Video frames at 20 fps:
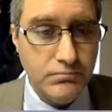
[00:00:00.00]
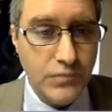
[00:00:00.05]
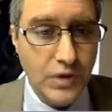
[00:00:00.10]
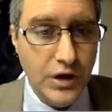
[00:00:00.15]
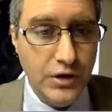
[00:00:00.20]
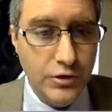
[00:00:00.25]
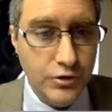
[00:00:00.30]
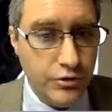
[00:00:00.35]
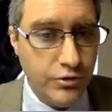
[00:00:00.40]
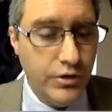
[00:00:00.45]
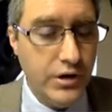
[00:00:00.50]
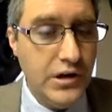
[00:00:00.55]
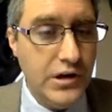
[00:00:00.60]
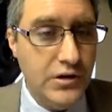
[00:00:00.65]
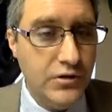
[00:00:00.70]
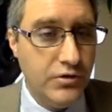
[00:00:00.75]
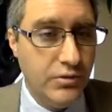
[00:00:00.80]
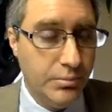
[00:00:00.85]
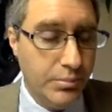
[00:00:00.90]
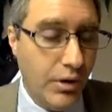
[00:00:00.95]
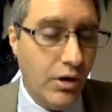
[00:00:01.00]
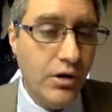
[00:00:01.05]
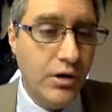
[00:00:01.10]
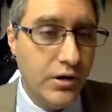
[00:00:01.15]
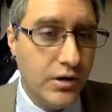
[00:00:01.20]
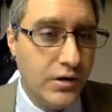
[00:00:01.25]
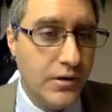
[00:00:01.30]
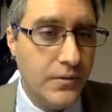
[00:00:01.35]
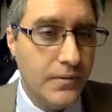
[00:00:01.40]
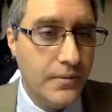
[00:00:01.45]
the tree's
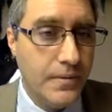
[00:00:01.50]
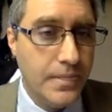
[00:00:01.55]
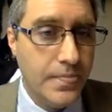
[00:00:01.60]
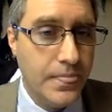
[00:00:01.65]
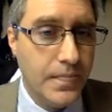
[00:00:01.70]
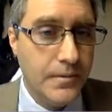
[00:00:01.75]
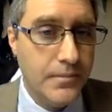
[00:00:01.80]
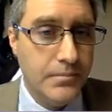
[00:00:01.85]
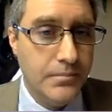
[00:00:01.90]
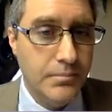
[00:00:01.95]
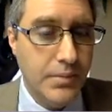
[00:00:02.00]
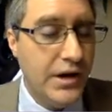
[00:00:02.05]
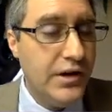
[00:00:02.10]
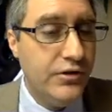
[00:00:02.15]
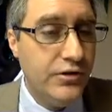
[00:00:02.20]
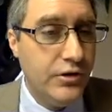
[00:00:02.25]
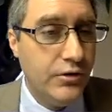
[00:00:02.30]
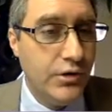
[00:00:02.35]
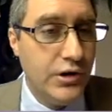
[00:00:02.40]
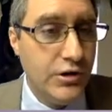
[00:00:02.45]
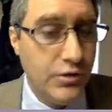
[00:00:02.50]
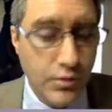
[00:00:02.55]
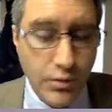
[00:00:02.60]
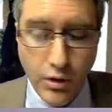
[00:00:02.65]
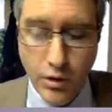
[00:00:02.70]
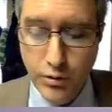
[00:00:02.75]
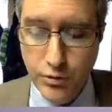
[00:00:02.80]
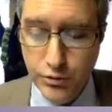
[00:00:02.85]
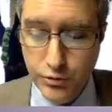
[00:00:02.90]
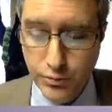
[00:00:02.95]
bark basically
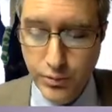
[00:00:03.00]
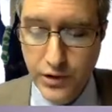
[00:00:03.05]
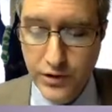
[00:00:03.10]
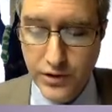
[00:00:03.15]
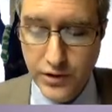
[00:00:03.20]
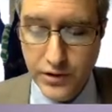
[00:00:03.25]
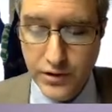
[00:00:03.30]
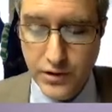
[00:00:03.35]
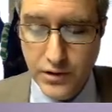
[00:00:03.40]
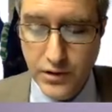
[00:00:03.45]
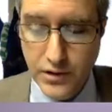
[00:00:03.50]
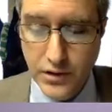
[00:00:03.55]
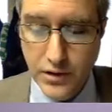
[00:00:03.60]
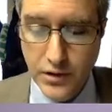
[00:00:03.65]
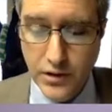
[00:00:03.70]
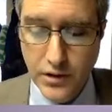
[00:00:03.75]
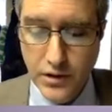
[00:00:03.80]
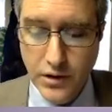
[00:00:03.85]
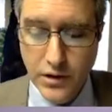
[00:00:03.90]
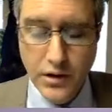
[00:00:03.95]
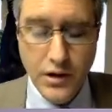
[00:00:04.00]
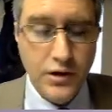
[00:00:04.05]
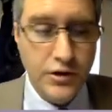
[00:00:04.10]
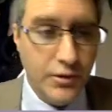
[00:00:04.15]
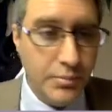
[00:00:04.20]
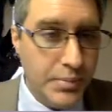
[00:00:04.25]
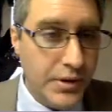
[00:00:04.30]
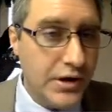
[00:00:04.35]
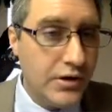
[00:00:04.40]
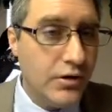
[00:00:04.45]
grows with it.
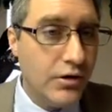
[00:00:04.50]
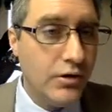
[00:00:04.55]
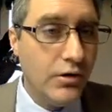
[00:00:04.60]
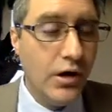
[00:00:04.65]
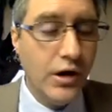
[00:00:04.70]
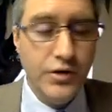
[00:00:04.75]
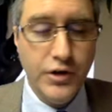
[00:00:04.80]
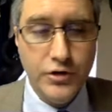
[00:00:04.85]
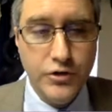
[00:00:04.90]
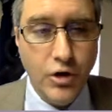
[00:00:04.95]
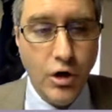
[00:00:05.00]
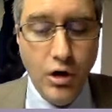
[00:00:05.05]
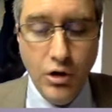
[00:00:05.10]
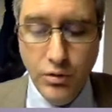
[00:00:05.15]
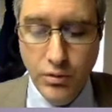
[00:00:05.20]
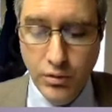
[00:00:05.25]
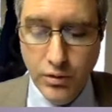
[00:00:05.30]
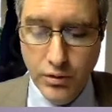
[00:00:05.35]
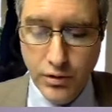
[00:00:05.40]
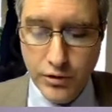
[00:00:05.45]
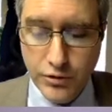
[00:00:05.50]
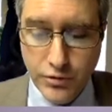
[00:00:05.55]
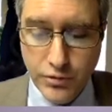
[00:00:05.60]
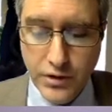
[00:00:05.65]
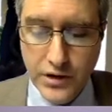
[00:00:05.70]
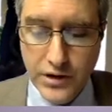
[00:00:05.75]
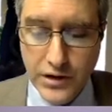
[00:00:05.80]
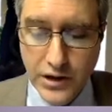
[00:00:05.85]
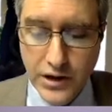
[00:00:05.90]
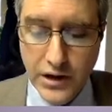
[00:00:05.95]
The bigger and the taller a
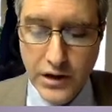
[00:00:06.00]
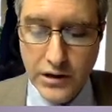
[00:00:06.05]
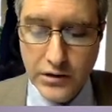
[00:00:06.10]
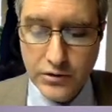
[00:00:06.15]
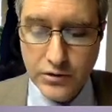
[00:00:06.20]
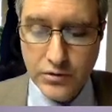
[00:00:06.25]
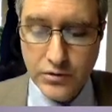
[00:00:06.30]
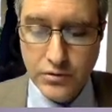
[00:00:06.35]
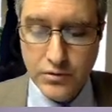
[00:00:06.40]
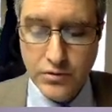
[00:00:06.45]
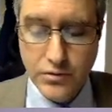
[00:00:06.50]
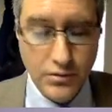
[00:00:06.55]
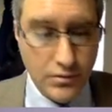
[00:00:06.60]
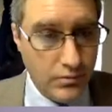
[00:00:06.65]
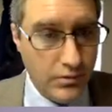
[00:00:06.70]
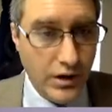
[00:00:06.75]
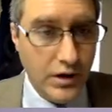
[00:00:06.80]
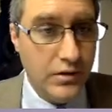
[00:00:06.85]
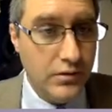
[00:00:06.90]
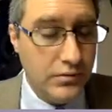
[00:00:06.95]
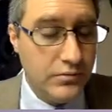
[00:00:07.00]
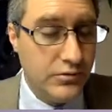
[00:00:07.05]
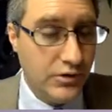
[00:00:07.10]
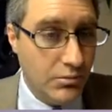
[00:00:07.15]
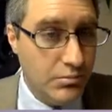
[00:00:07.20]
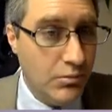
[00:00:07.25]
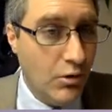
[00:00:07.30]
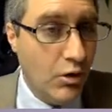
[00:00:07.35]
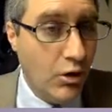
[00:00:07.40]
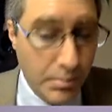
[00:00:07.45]
tree gets, well, the
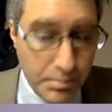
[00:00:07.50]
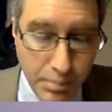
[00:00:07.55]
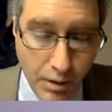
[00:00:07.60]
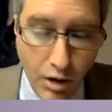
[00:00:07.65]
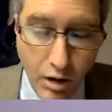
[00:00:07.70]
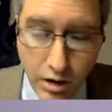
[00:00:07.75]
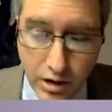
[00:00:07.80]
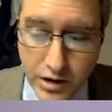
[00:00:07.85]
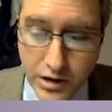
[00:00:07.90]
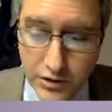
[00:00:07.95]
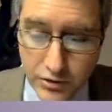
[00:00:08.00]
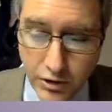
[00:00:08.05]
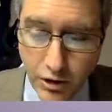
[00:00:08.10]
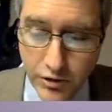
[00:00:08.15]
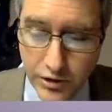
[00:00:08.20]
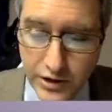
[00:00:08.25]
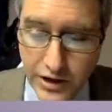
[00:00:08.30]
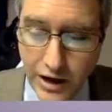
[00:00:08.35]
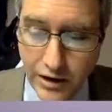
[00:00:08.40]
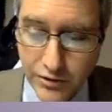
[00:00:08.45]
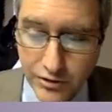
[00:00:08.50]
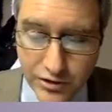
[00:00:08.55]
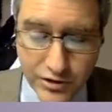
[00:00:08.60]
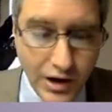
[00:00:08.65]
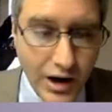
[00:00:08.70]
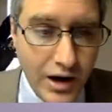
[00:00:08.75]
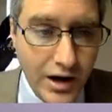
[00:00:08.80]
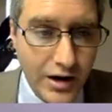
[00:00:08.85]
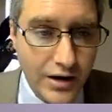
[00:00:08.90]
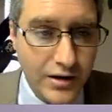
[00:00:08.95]
more bark is on the
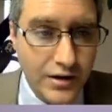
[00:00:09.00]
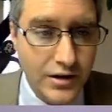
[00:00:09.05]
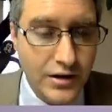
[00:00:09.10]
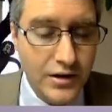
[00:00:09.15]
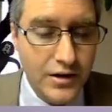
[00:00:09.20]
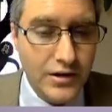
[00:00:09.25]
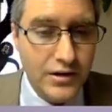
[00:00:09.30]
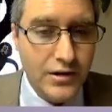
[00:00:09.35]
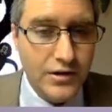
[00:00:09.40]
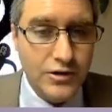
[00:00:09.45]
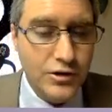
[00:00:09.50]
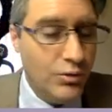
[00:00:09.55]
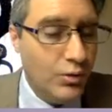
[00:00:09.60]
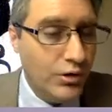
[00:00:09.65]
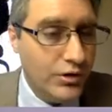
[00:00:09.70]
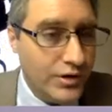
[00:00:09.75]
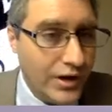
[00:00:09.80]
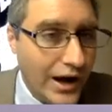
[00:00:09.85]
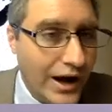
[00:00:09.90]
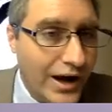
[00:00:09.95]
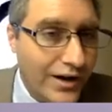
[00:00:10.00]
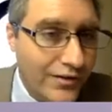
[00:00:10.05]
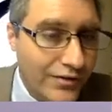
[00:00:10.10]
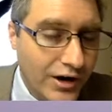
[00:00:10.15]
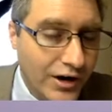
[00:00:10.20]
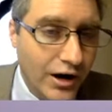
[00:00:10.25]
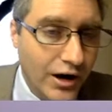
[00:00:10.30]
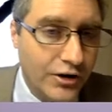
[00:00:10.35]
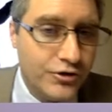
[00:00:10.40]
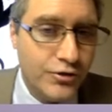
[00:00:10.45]
outside. You wouldn't have
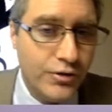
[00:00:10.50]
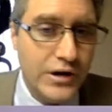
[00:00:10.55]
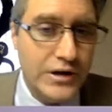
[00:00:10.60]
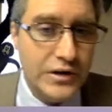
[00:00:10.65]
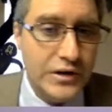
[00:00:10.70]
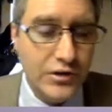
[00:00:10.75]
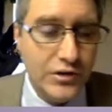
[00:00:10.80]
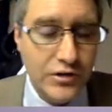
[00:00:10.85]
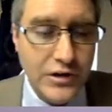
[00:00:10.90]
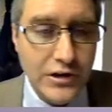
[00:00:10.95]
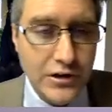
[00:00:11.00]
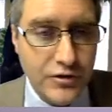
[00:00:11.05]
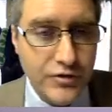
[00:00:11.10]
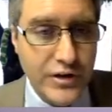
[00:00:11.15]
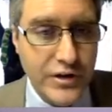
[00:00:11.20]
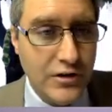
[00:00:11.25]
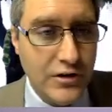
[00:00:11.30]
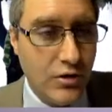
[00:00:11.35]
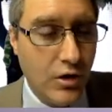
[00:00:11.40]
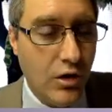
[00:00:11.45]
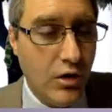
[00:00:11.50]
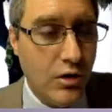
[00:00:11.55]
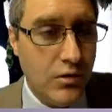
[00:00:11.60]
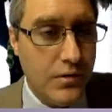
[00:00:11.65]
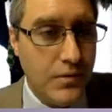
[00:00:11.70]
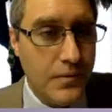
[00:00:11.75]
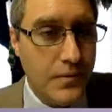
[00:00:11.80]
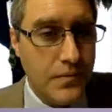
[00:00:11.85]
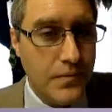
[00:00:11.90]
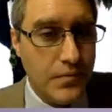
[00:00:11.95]
a tree that's six feet
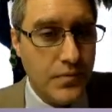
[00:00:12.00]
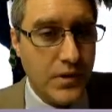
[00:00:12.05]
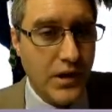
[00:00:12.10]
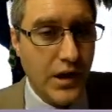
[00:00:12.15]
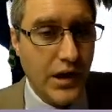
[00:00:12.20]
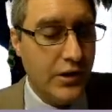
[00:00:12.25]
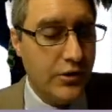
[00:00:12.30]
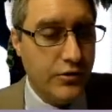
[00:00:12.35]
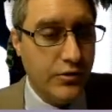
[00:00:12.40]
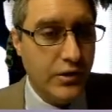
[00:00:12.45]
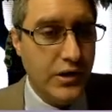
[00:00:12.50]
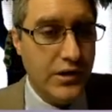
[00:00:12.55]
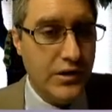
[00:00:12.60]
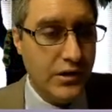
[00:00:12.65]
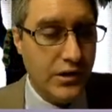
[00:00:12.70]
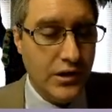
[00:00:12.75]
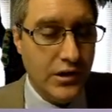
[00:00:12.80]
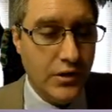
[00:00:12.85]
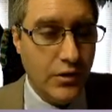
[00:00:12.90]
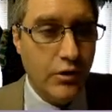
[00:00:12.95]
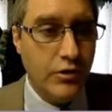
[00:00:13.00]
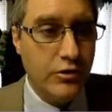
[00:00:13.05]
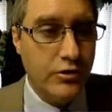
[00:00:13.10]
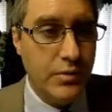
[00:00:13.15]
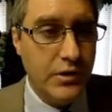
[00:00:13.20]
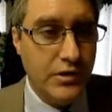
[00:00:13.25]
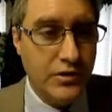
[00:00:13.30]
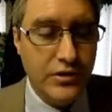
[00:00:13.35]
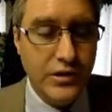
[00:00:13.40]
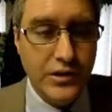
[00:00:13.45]
tall and a tree that then grows to
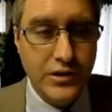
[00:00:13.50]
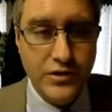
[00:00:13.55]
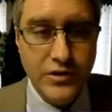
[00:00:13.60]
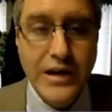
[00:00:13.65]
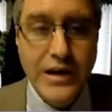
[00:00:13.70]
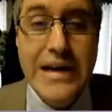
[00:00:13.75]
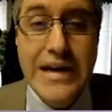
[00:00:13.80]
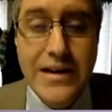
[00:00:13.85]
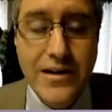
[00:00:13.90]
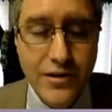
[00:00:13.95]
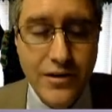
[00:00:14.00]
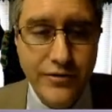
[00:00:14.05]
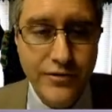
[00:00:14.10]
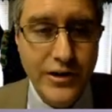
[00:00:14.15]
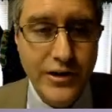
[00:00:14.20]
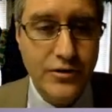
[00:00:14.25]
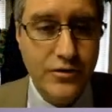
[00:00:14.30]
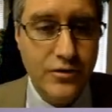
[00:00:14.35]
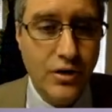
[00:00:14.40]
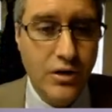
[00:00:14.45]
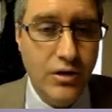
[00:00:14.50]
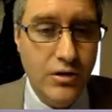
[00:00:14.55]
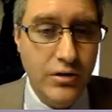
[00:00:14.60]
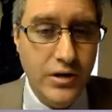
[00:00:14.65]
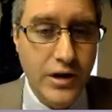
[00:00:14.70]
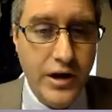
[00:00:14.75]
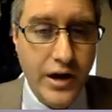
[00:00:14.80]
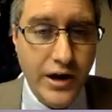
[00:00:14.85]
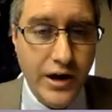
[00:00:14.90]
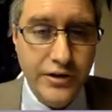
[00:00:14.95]
be 16 feet tall
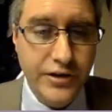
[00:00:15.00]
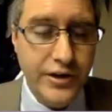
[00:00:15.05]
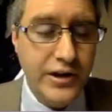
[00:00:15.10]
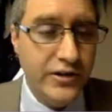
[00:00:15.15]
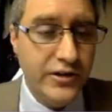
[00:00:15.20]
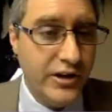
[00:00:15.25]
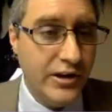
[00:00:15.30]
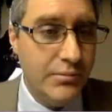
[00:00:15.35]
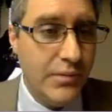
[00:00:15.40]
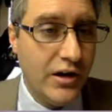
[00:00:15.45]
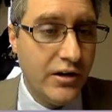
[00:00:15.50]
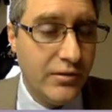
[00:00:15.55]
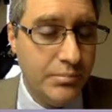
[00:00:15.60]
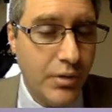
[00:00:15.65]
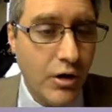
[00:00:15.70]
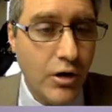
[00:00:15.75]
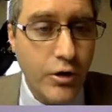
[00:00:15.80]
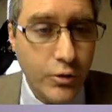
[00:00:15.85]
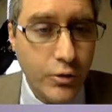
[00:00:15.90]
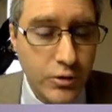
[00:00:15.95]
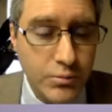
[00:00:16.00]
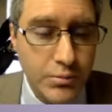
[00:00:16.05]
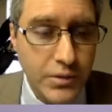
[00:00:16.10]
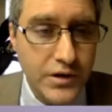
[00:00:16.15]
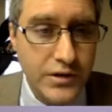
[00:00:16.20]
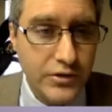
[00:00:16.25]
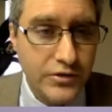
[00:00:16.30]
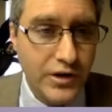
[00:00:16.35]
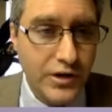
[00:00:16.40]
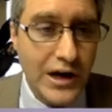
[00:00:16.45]
and think the amount of bark would be
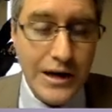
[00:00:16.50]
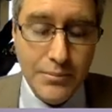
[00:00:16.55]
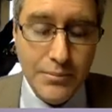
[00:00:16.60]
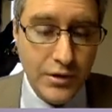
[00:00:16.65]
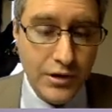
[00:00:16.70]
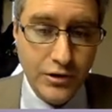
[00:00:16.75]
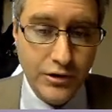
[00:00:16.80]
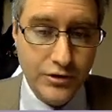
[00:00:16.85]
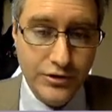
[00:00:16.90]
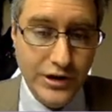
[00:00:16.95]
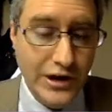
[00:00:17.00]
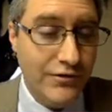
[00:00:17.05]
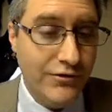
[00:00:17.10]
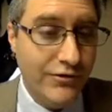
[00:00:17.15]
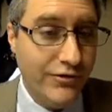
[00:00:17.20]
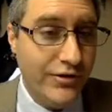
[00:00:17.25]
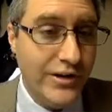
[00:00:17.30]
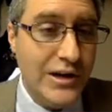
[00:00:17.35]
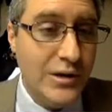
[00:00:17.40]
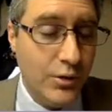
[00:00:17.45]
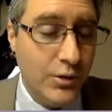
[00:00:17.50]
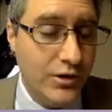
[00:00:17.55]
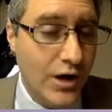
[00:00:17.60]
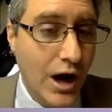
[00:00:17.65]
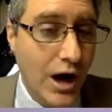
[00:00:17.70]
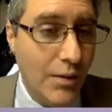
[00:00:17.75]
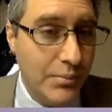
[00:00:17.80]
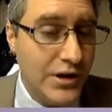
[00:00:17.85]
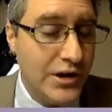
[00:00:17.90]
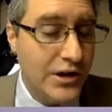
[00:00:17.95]
the same because 10 feet would
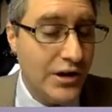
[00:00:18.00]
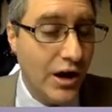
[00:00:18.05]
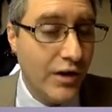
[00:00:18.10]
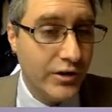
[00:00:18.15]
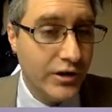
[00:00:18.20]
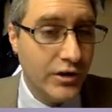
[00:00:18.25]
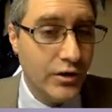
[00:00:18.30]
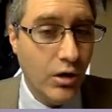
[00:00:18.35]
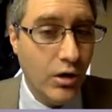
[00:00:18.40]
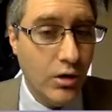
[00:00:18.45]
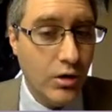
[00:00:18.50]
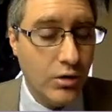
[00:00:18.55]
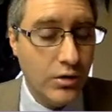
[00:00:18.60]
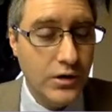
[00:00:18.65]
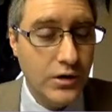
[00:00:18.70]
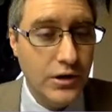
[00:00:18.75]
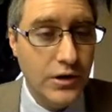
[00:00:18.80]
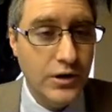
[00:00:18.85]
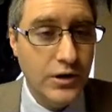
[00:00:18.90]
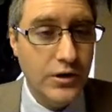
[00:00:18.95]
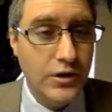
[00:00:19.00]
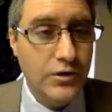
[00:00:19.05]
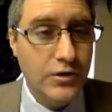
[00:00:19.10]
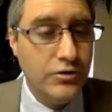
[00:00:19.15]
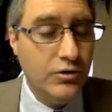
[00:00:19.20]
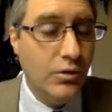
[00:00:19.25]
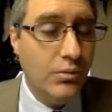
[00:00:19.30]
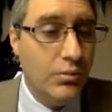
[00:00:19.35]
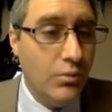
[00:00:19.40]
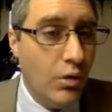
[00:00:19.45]
not be covered at all.
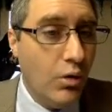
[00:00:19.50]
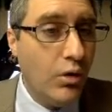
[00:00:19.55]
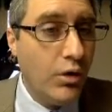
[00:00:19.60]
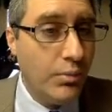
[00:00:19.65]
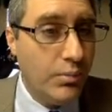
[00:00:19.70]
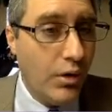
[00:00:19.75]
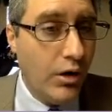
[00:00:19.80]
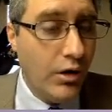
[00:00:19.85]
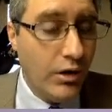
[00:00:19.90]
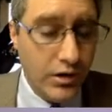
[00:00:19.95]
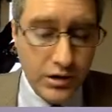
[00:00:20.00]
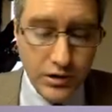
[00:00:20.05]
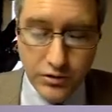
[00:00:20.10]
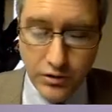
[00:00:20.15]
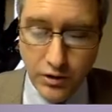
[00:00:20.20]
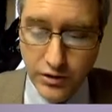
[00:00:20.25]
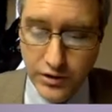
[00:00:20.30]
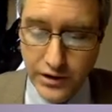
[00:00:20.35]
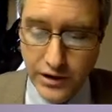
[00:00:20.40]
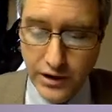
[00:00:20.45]
So more bark is on the